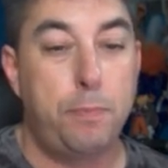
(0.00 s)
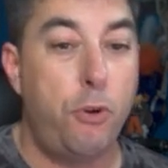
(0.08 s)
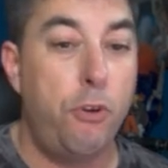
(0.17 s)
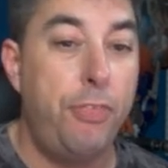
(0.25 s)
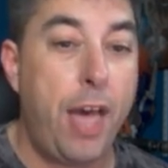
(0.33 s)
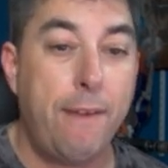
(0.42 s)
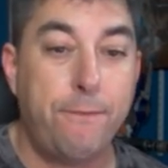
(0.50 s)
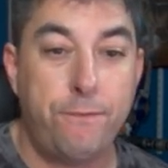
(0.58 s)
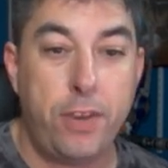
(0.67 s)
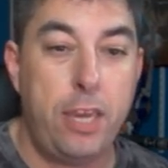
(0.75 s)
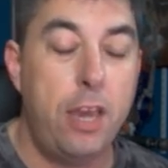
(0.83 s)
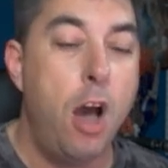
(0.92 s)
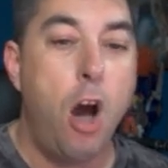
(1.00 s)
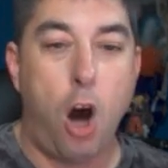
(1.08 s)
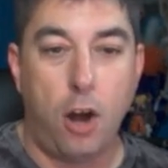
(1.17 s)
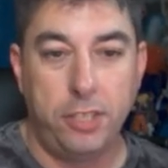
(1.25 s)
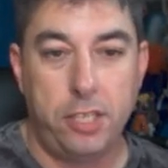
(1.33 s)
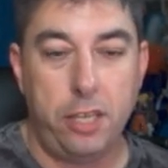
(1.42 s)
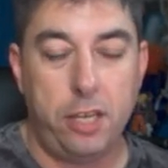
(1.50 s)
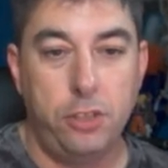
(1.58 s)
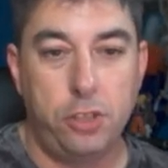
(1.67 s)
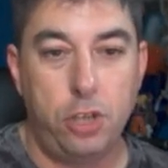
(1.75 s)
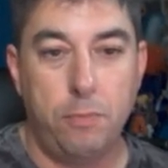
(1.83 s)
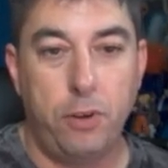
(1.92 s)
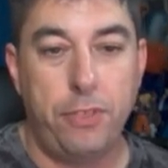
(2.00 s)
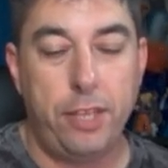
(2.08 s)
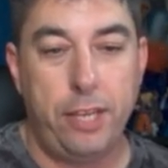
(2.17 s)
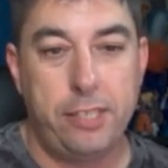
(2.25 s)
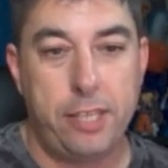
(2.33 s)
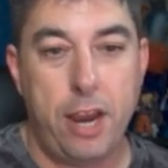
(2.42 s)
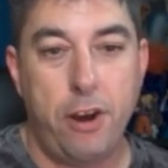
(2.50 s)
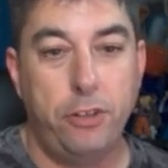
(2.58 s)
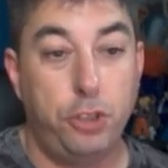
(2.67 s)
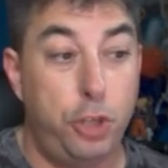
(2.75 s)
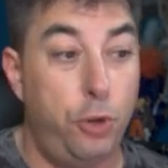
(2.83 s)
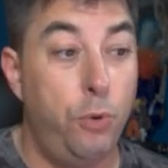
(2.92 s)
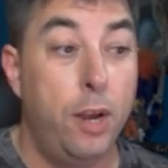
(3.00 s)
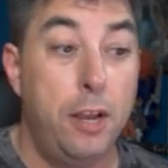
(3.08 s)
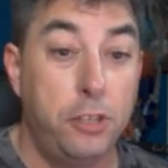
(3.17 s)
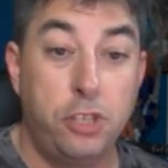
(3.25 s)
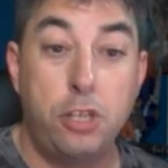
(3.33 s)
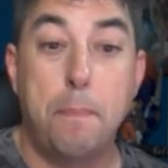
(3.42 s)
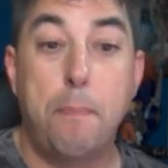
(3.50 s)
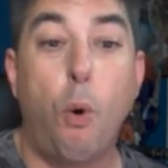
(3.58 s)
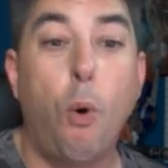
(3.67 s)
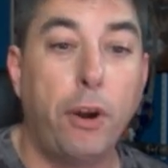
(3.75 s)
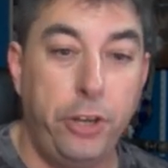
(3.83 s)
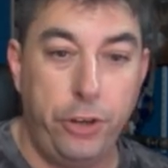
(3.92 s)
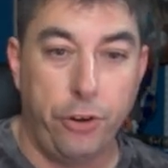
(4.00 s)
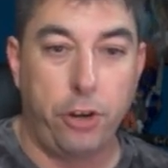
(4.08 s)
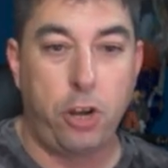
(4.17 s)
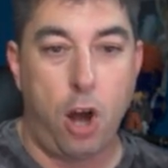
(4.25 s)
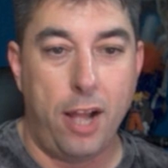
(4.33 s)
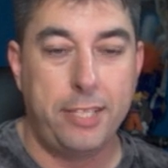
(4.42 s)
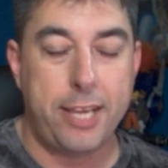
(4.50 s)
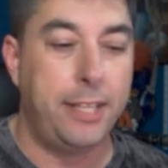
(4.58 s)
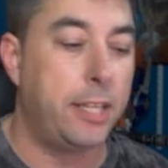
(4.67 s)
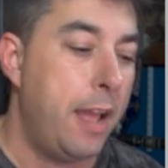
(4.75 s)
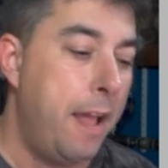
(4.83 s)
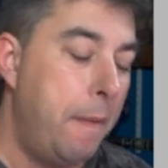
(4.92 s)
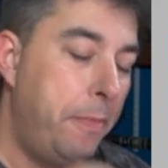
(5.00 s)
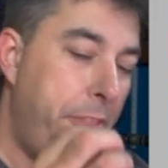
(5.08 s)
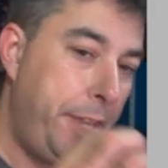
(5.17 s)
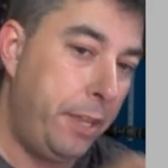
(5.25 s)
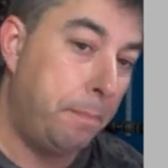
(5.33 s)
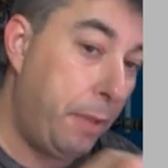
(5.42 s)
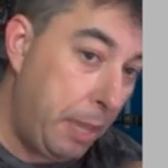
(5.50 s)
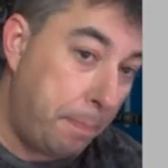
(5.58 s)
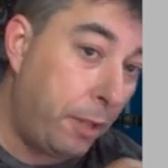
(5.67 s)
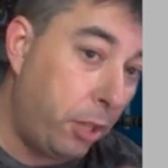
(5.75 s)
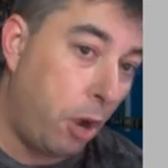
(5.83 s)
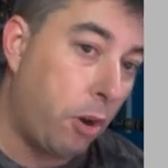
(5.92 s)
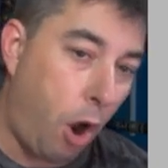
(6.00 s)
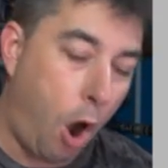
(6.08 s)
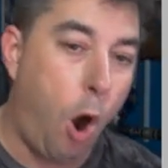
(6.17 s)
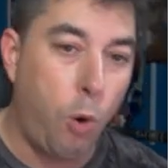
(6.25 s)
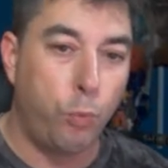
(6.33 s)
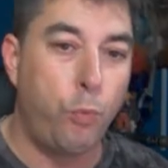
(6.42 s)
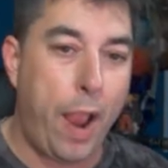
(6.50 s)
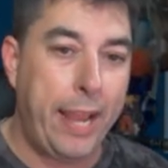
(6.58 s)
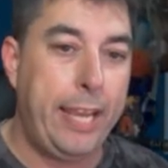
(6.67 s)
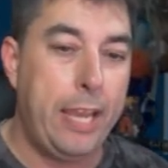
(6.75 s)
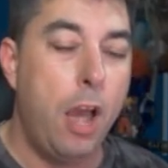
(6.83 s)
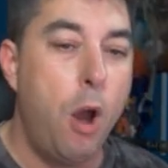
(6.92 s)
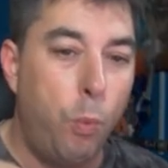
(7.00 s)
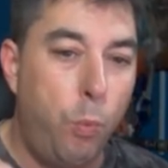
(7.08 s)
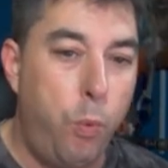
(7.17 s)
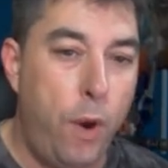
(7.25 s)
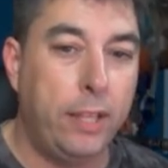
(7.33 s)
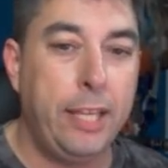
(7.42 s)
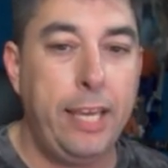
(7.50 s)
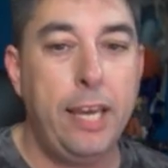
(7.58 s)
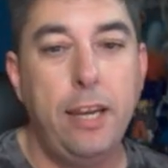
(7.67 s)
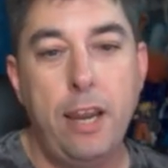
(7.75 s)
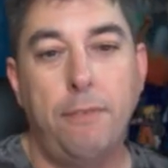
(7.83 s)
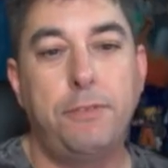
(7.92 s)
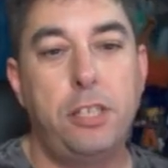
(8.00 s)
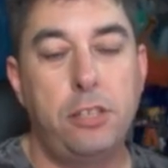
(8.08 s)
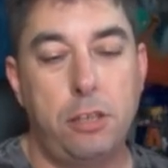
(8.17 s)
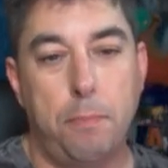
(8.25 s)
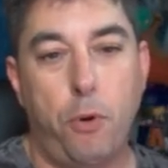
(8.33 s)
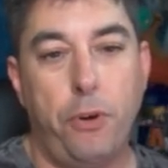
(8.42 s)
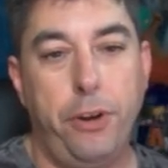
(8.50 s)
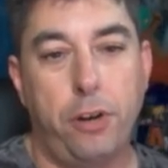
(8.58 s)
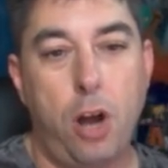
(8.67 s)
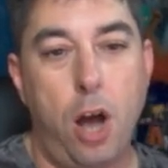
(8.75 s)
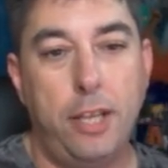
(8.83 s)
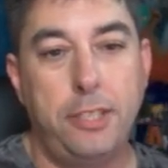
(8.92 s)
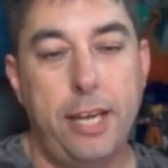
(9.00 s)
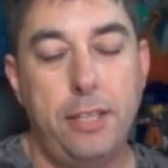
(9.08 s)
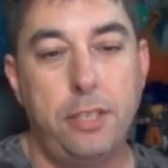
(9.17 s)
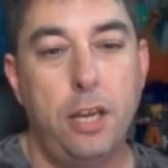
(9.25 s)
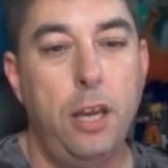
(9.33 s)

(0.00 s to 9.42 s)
Put that fee onto the consumer that is there to support your content. The people are already willing enough to support your content.